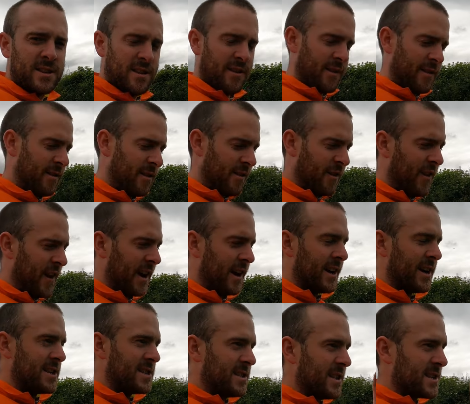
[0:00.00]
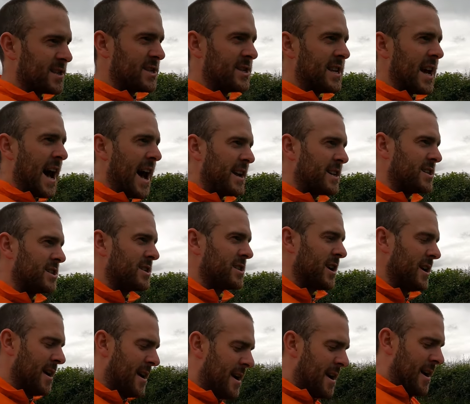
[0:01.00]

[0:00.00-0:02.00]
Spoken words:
the figures and the stats,